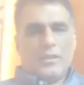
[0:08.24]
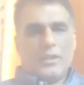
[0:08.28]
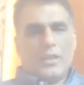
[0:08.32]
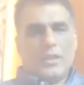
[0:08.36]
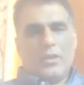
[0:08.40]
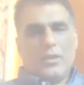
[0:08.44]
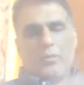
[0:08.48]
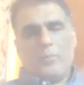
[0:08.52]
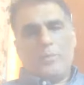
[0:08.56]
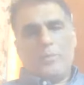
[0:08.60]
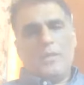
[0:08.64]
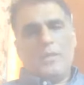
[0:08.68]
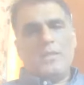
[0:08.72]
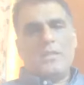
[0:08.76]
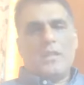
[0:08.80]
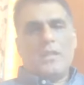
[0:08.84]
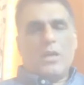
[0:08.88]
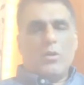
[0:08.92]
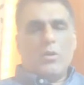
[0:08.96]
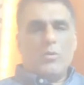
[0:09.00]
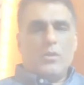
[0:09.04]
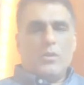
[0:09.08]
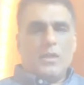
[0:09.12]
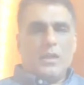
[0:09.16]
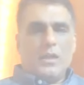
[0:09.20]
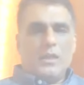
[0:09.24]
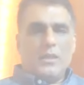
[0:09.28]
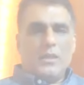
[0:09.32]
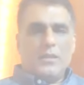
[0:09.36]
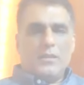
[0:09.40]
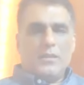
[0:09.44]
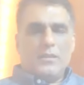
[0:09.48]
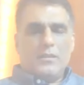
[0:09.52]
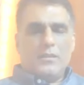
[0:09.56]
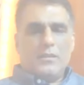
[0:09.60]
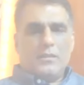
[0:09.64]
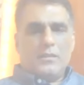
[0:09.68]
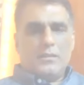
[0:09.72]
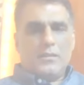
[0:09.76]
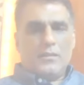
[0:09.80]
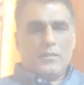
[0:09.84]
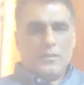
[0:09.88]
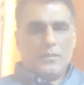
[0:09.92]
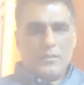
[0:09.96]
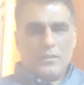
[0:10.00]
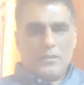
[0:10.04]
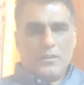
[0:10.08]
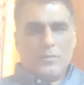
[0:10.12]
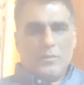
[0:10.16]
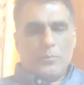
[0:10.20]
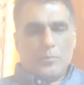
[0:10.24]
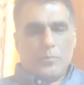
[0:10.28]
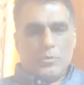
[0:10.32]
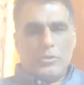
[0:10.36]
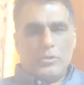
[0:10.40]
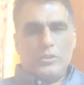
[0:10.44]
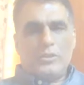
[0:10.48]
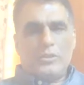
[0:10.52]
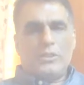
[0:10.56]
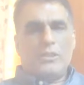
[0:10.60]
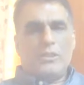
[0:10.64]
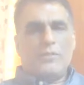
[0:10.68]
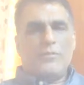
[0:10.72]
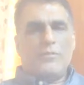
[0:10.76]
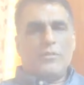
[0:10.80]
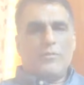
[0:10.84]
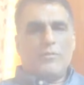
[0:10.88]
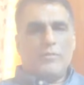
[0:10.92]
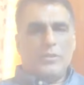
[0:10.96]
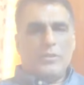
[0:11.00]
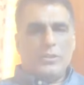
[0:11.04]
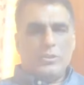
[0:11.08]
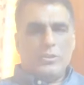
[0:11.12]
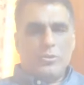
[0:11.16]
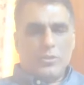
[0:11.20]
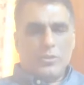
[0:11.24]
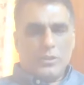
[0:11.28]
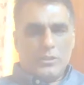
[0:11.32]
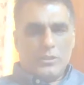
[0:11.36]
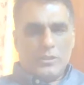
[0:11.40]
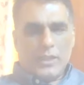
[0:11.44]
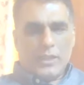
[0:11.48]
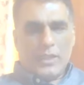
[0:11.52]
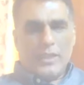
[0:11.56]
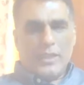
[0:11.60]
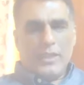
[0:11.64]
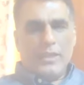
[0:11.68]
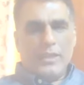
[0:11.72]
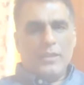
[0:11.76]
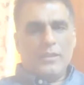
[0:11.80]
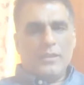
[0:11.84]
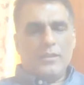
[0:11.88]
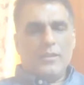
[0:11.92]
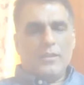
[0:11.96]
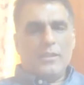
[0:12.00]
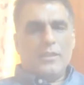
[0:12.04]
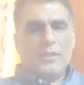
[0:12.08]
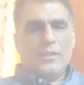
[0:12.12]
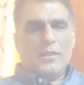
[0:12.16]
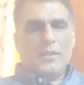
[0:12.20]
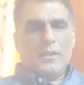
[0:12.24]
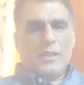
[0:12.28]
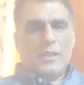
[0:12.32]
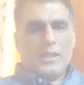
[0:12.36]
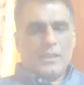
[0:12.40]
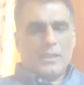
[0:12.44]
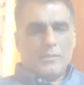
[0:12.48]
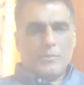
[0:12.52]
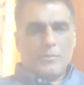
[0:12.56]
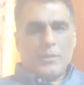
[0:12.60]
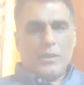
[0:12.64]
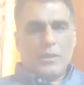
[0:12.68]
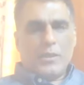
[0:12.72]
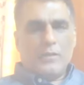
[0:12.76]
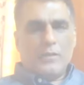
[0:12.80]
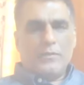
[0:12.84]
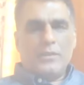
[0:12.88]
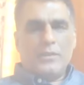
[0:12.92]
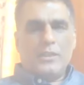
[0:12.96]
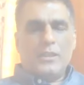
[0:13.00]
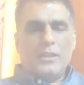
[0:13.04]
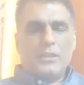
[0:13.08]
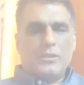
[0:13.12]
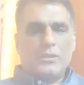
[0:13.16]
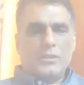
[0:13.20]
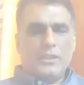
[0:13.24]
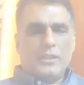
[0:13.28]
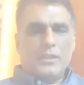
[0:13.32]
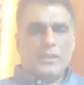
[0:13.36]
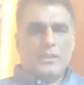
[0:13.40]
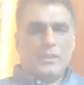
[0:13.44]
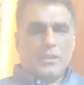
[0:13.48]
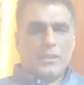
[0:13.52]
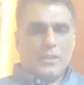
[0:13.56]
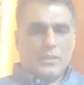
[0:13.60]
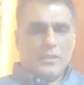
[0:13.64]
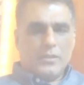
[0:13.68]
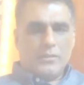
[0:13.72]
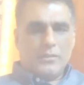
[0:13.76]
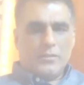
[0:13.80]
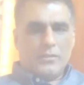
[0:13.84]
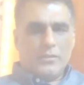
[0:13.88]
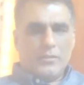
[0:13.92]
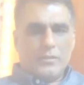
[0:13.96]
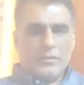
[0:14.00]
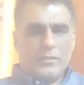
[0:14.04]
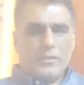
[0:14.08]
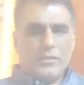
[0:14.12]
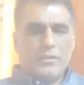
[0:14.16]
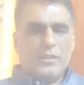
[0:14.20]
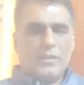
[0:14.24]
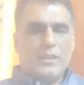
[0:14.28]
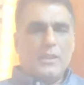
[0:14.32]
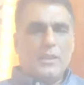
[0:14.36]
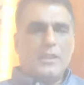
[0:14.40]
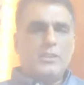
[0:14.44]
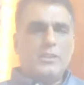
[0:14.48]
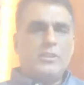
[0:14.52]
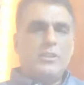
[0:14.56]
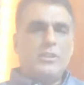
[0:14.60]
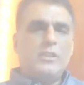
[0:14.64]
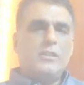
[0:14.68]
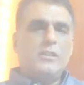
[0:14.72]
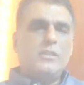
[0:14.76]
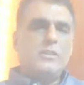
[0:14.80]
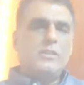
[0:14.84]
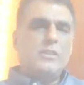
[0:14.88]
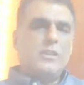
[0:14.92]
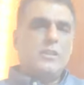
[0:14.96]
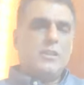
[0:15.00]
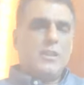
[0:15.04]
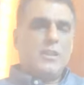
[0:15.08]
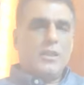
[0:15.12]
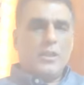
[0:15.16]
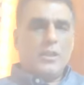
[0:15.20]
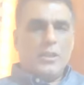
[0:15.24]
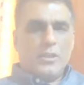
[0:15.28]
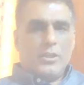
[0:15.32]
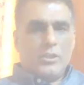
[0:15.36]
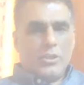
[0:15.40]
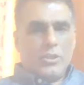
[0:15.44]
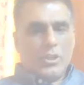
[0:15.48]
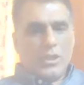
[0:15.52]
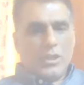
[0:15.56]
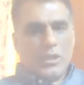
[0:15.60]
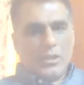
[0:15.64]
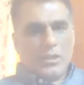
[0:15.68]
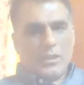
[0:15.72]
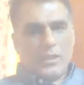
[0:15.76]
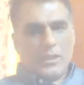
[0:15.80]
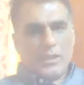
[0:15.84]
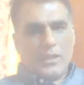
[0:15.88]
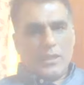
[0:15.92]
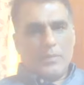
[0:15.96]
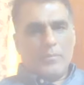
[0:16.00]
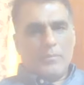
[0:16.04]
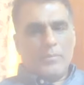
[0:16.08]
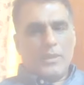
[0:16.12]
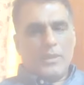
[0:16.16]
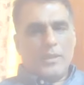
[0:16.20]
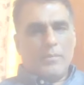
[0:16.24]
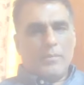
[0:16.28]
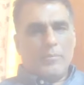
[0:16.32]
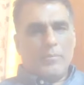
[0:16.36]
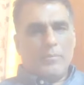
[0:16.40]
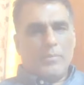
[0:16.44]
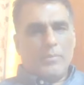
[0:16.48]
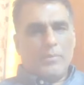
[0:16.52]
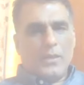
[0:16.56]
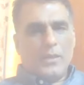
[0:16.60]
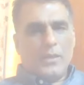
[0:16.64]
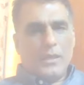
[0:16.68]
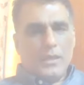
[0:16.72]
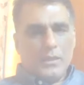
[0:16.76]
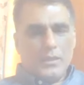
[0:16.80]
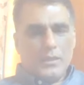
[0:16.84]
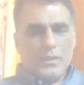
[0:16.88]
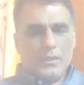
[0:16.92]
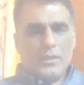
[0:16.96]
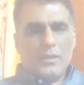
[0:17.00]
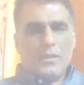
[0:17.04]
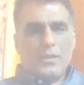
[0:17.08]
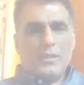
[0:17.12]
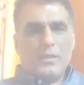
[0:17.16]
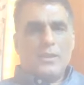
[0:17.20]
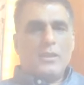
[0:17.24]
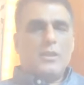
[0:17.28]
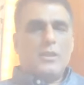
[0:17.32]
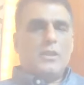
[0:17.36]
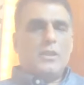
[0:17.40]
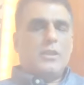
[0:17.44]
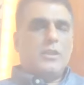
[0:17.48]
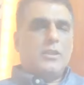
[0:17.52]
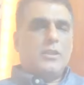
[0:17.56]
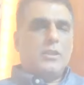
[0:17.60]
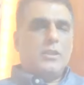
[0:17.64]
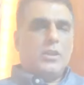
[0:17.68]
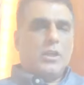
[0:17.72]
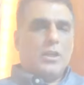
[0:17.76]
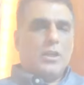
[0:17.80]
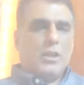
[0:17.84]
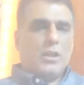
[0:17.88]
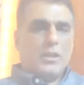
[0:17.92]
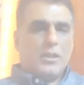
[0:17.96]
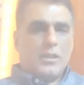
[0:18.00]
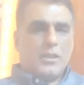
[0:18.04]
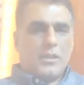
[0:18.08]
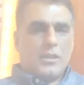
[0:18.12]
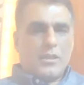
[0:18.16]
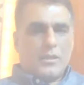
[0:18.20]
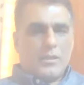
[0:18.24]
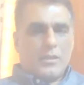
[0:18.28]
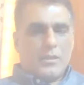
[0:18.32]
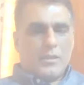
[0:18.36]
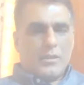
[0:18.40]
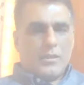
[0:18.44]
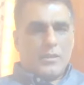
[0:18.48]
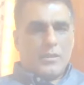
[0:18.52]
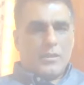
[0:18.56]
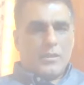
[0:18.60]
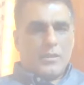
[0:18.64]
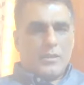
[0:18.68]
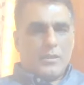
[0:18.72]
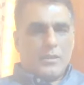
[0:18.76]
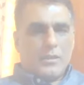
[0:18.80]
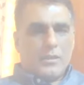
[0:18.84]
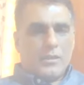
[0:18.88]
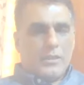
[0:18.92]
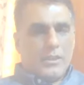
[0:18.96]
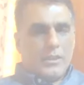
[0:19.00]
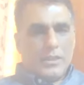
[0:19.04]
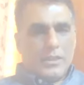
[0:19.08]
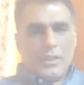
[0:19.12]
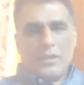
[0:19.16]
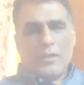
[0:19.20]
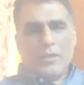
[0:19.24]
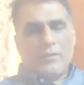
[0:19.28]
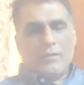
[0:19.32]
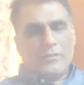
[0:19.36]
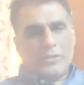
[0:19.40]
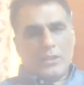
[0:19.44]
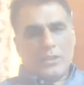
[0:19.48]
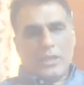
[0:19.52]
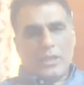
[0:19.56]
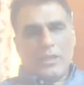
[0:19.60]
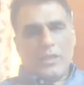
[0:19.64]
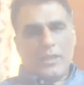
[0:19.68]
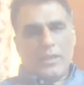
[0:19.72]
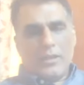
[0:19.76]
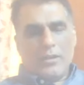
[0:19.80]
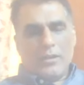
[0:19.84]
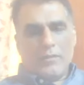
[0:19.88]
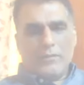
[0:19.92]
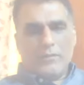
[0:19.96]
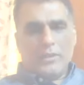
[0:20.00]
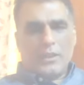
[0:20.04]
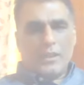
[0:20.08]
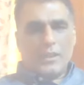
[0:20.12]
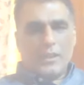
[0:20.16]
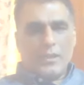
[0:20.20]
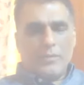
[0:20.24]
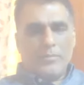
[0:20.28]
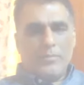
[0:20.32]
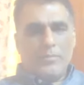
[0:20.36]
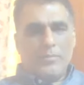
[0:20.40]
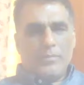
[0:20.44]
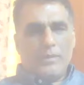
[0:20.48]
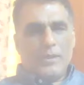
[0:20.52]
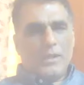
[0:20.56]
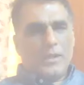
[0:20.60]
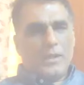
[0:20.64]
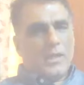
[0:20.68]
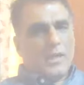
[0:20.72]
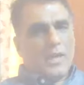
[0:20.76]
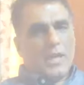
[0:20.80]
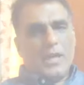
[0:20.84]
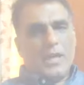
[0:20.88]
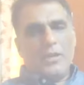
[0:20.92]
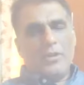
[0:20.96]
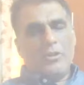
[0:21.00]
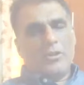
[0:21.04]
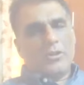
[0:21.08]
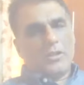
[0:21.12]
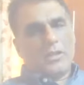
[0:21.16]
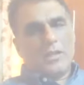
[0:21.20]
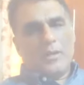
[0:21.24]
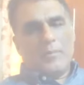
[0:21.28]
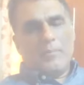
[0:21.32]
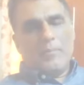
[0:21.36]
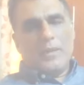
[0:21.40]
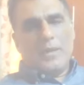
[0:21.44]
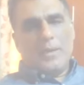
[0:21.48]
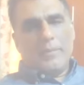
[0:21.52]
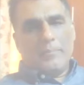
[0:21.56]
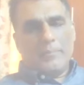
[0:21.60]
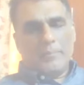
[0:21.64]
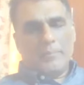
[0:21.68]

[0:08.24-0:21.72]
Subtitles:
you please outline the position for which you are standing as part of the district elections, your club number, your year of chartering of the club, and your club